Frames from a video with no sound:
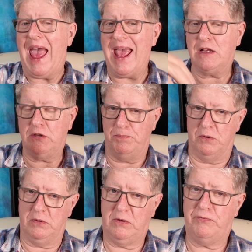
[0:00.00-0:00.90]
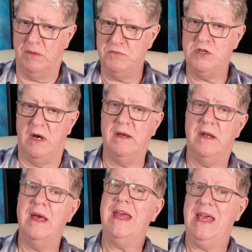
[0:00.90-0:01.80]
exports from
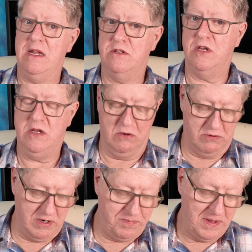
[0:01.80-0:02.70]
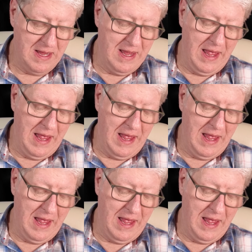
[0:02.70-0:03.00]
China into Europe,